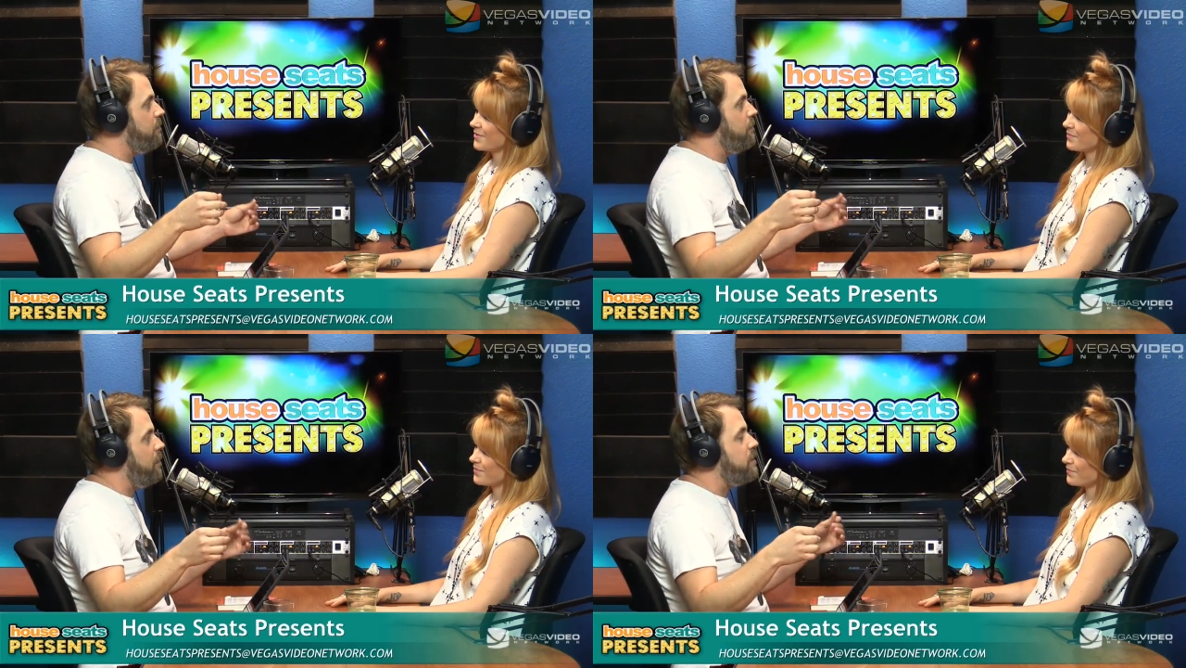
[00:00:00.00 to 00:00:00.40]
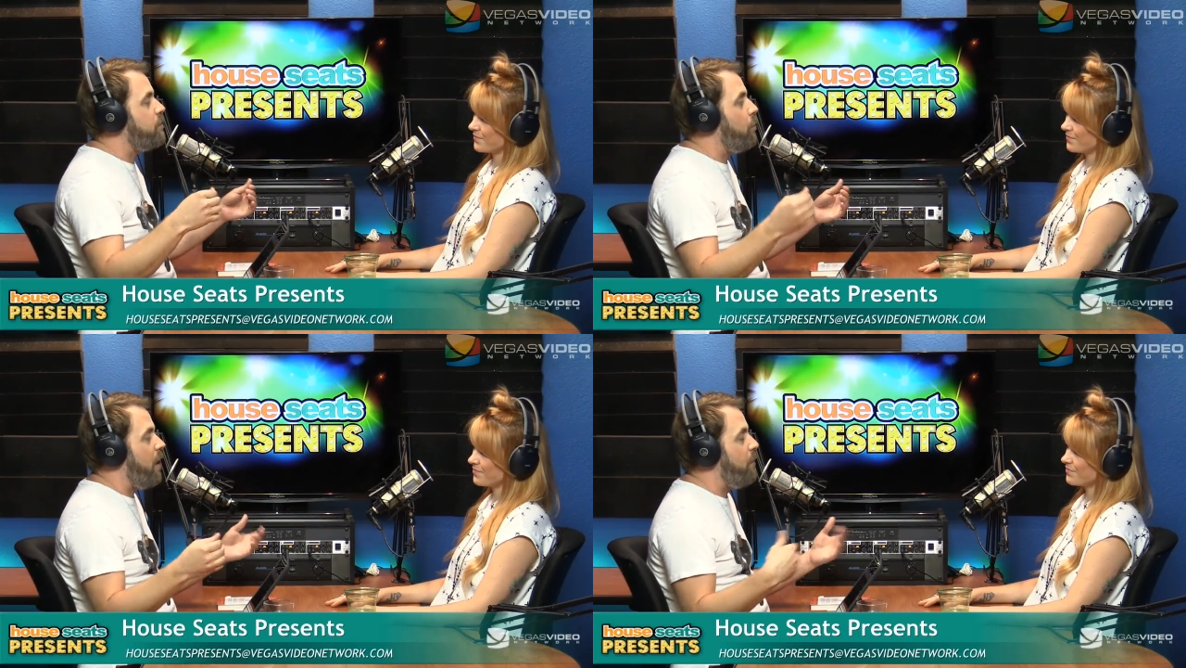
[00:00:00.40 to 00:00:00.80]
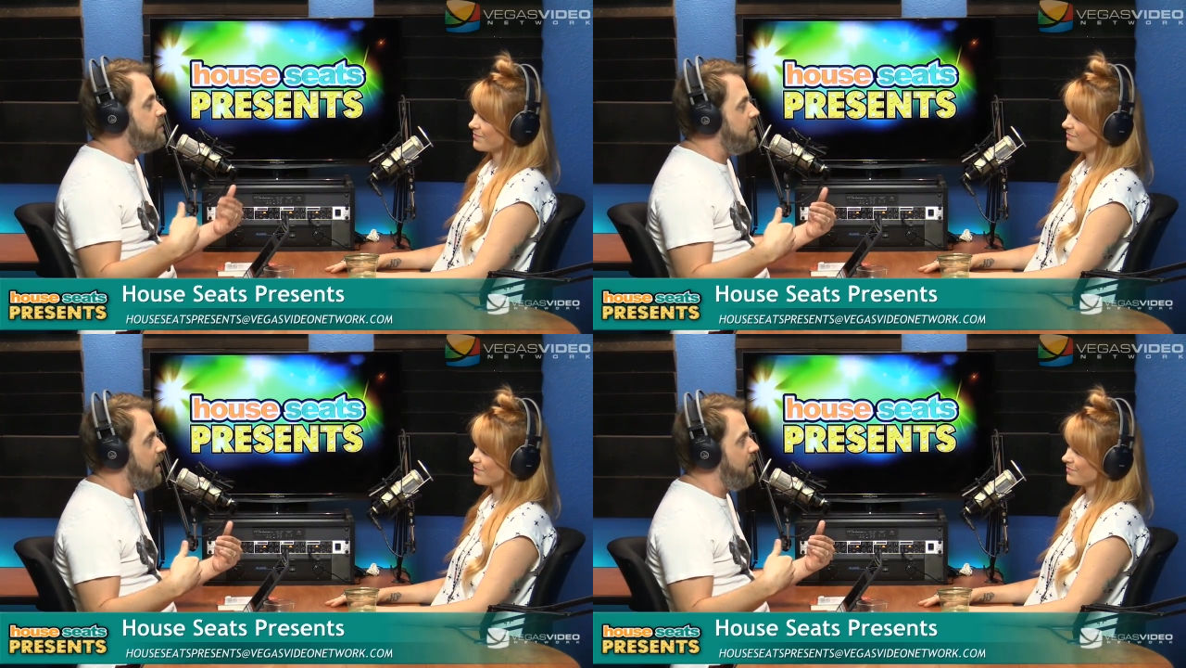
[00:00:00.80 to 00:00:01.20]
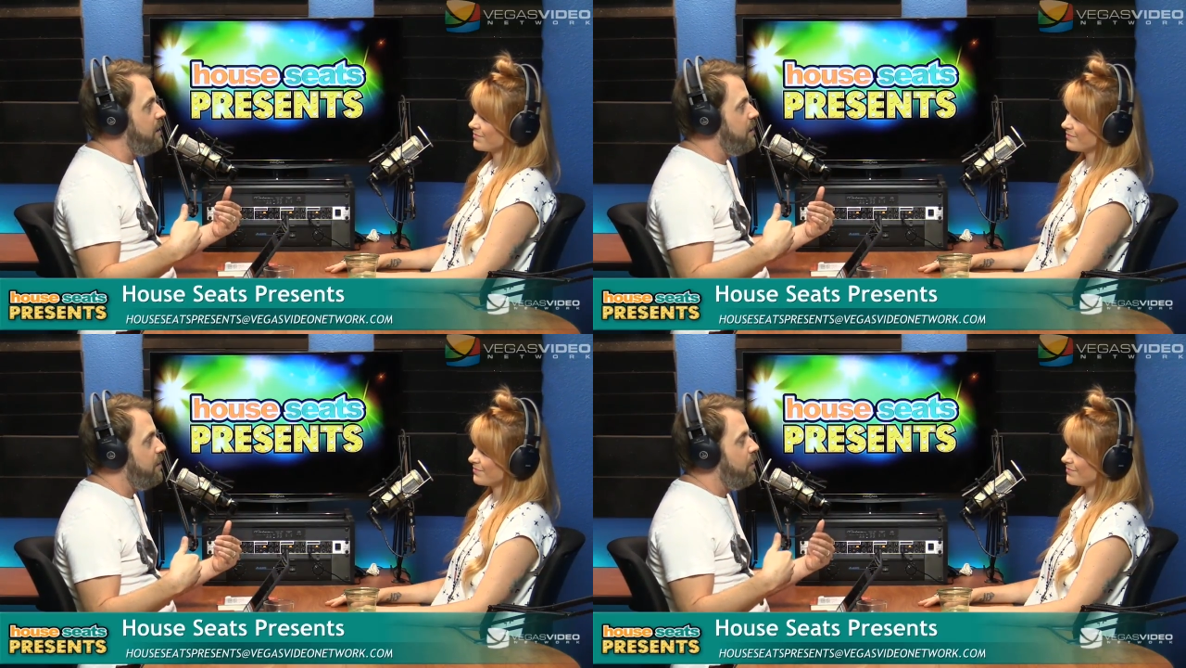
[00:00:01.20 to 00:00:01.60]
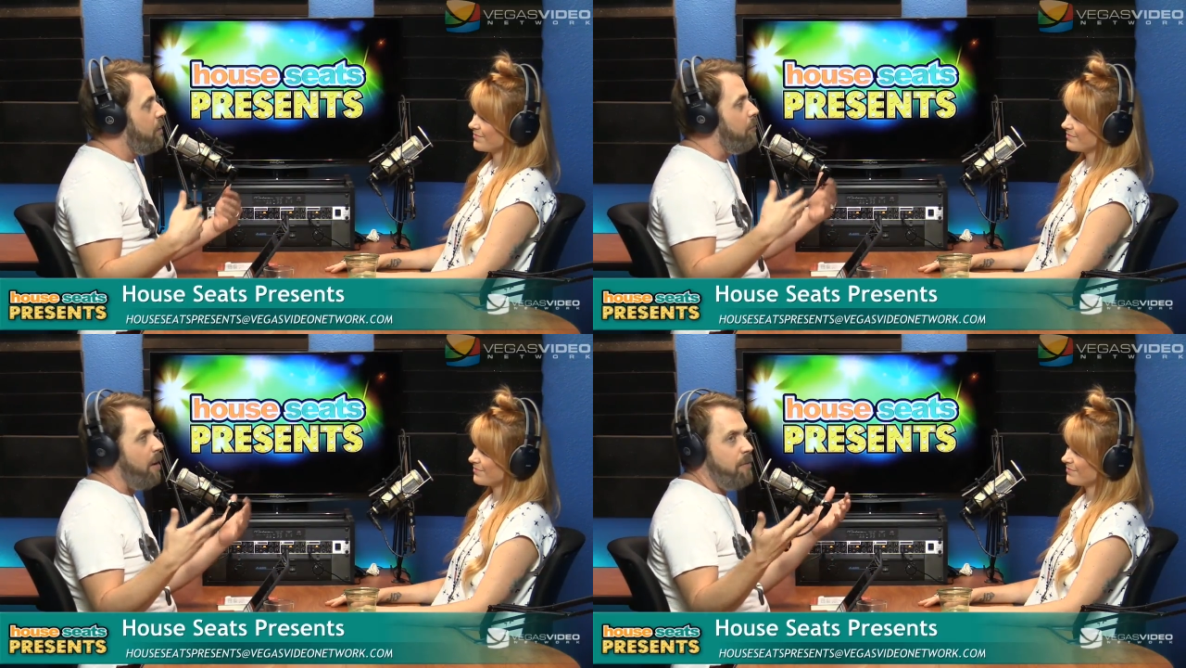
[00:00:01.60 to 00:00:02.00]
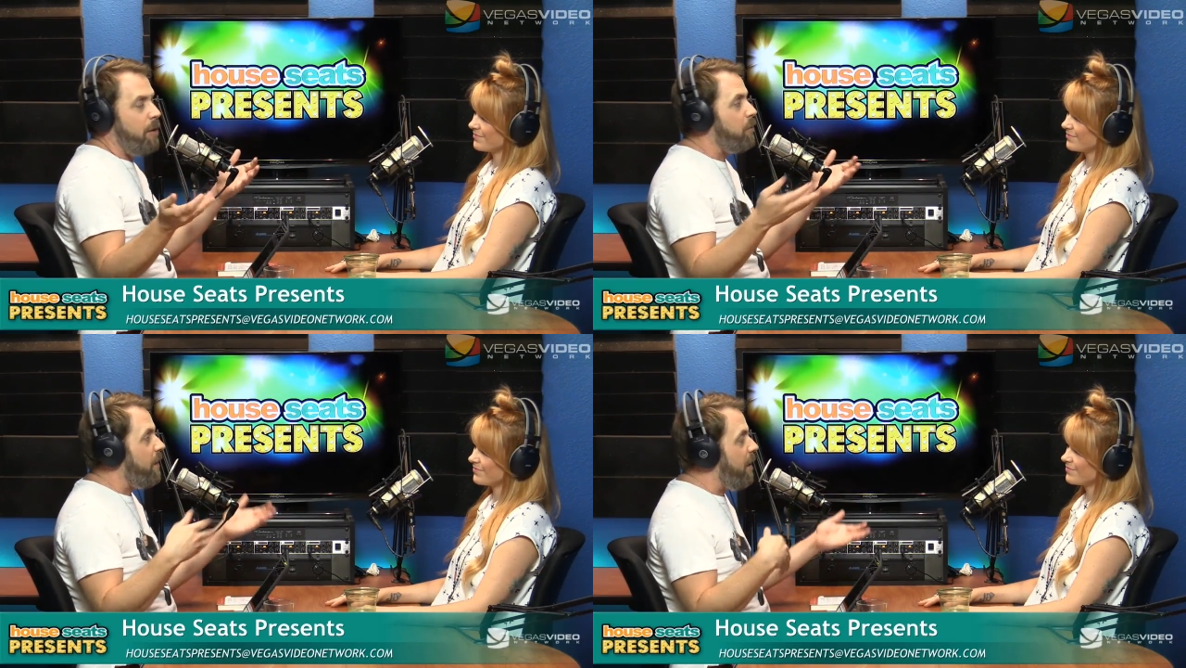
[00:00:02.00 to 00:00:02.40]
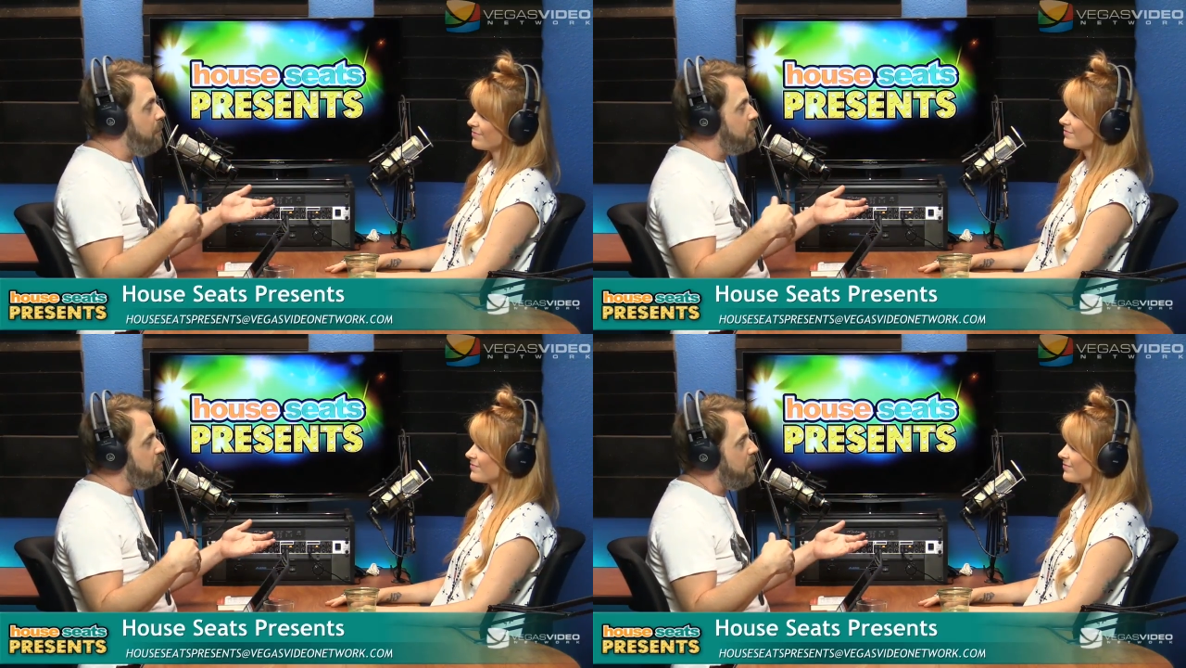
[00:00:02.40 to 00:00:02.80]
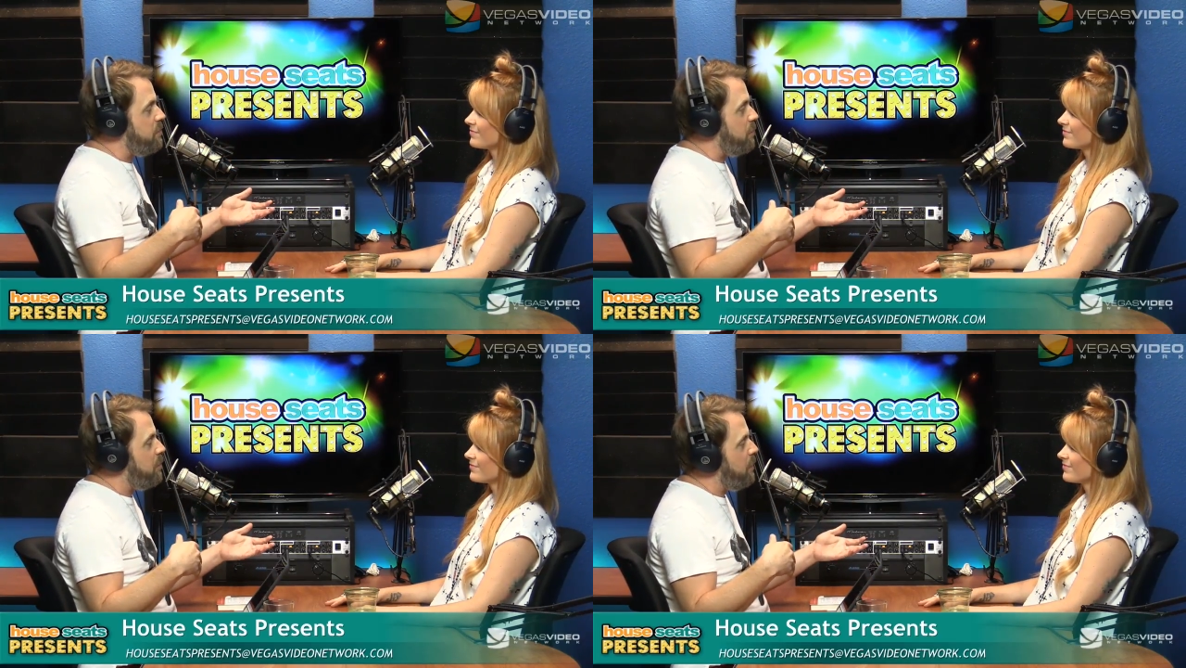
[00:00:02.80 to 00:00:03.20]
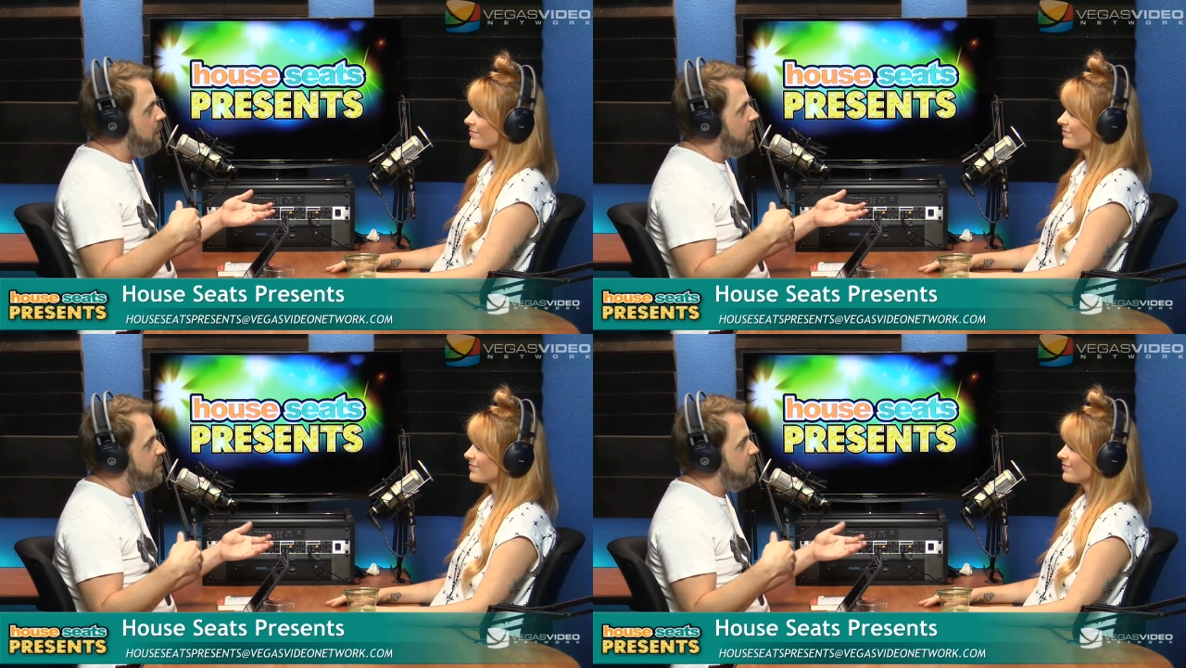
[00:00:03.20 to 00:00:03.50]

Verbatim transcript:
Speaker 1: Because when I was a kid, my mom read that book to us when we were kids.